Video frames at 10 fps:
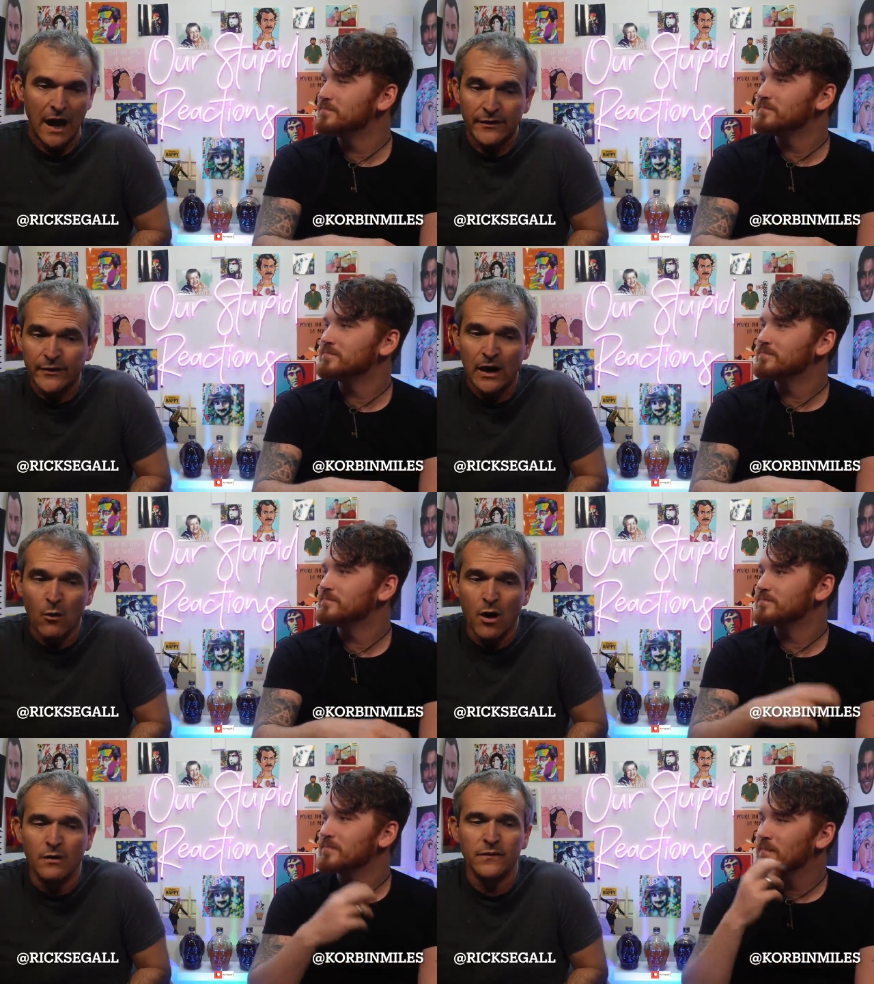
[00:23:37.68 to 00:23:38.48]
Speaker 1: don't know
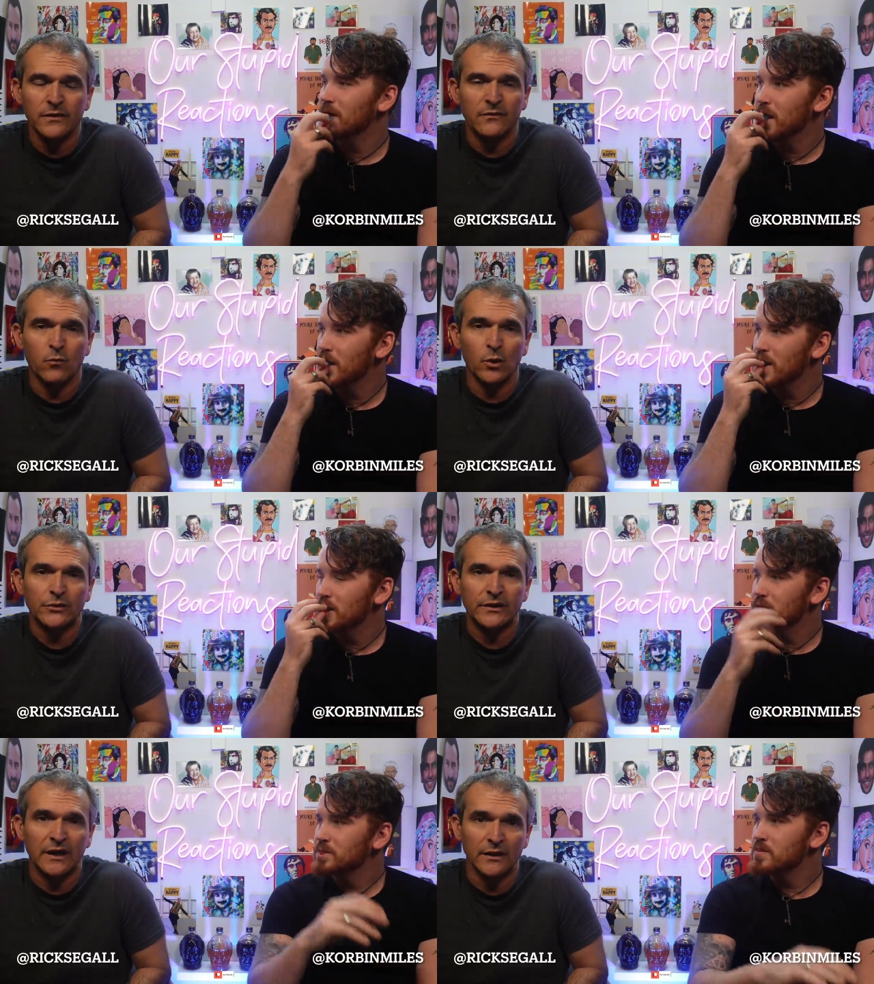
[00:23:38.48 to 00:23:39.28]
how often they've
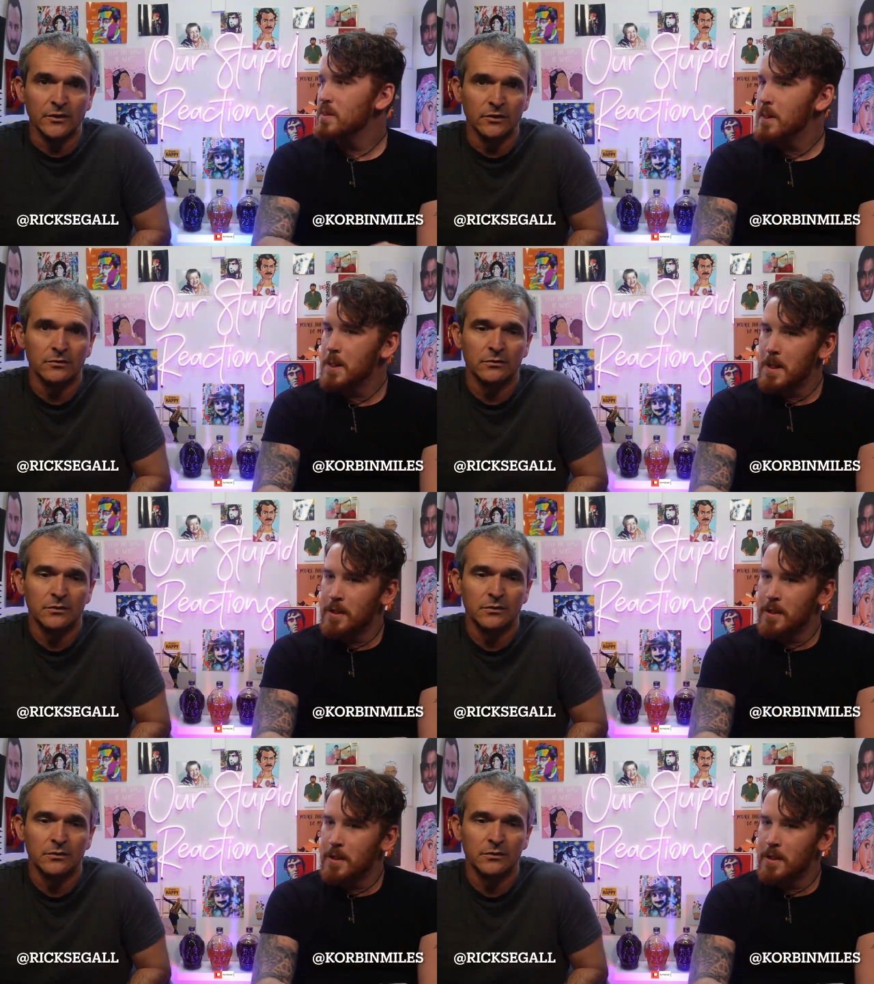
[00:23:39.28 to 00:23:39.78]
worked together,